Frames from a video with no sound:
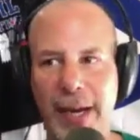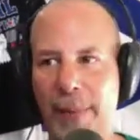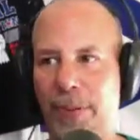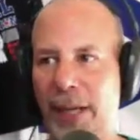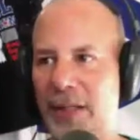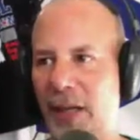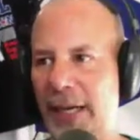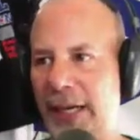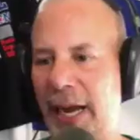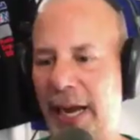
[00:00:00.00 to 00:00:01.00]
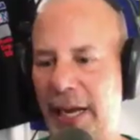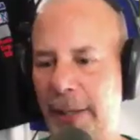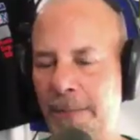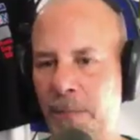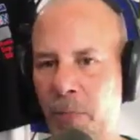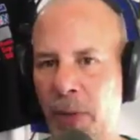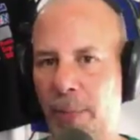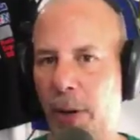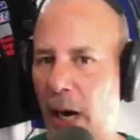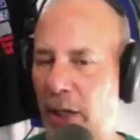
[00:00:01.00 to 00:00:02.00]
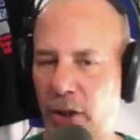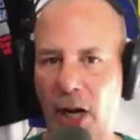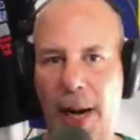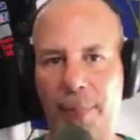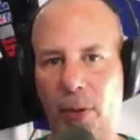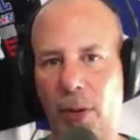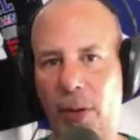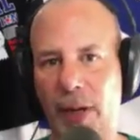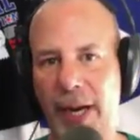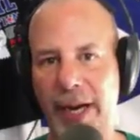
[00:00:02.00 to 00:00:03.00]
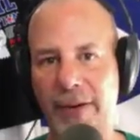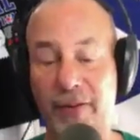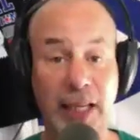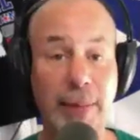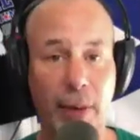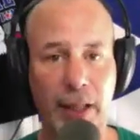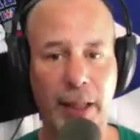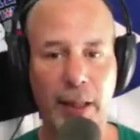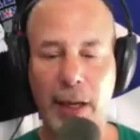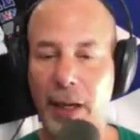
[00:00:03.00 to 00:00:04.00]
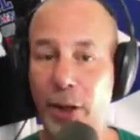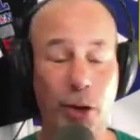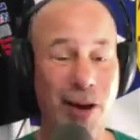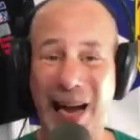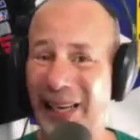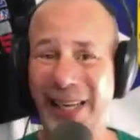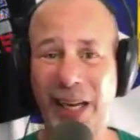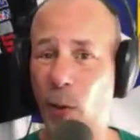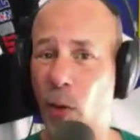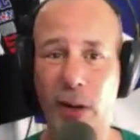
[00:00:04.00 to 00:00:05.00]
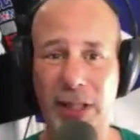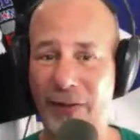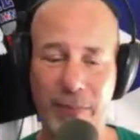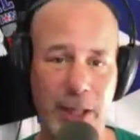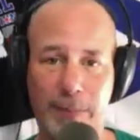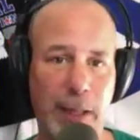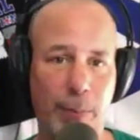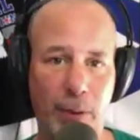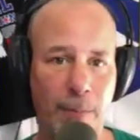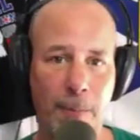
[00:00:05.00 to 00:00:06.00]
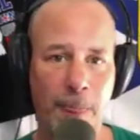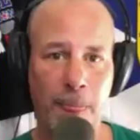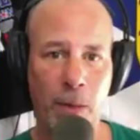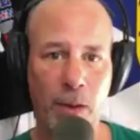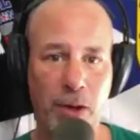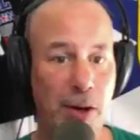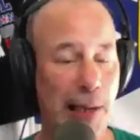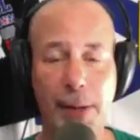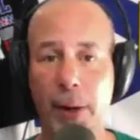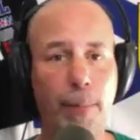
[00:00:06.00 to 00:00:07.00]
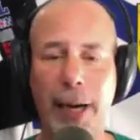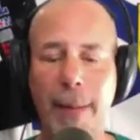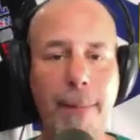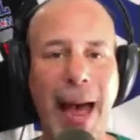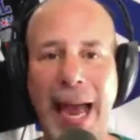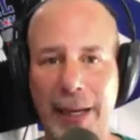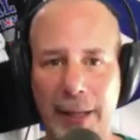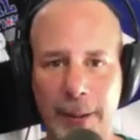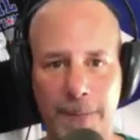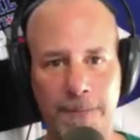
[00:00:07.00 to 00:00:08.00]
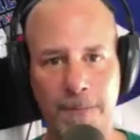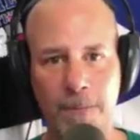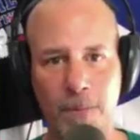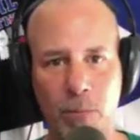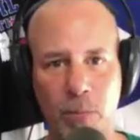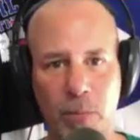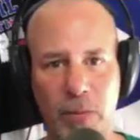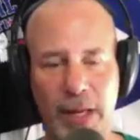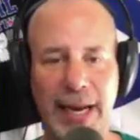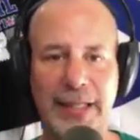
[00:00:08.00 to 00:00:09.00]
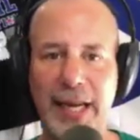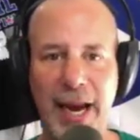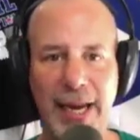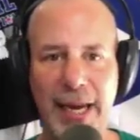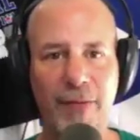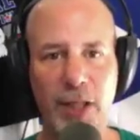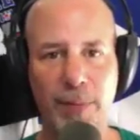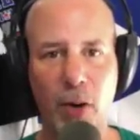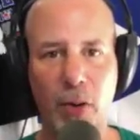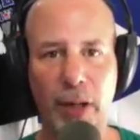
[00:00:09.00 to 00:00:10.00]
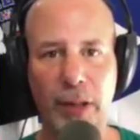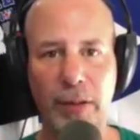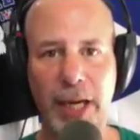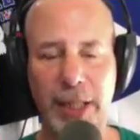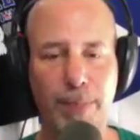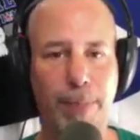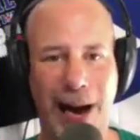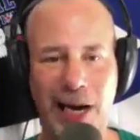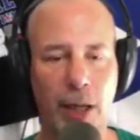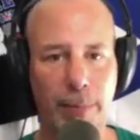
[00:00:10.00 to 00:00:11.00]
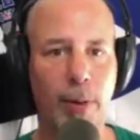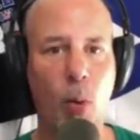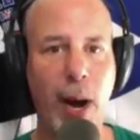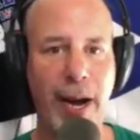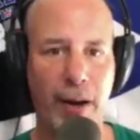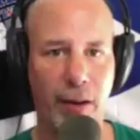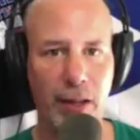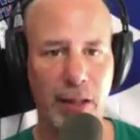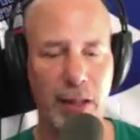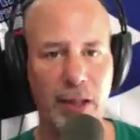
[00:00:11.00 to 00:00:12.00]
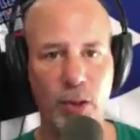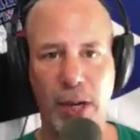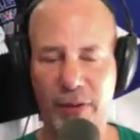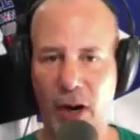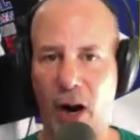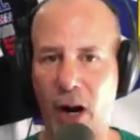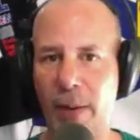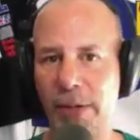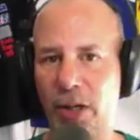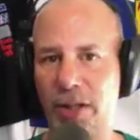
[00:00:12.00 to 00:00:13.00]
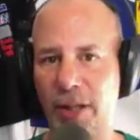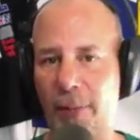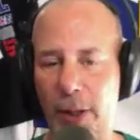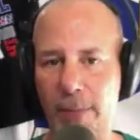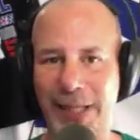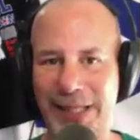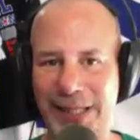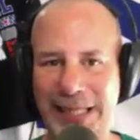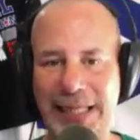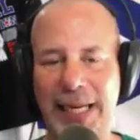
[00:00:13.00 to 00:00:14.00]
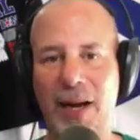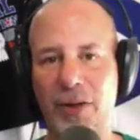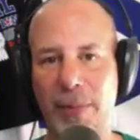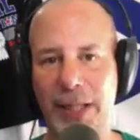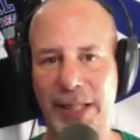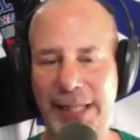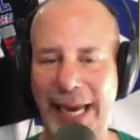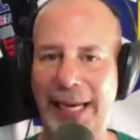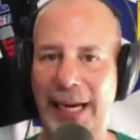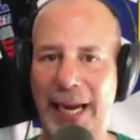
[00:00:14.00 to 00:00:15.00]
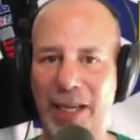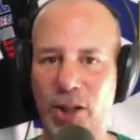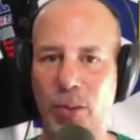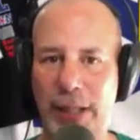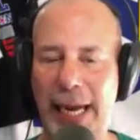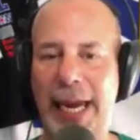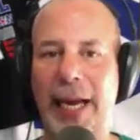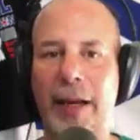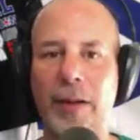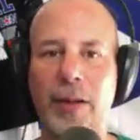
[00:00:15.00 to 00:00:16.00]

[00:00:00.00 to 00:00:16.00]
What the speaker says: place like a pawn shop or a flea market, you're not going to get a warranty from these people. You're not going to be able to bring it back the next day if it's broken. It's buyer beware. So you have to arm yourself with as much details and much data as you can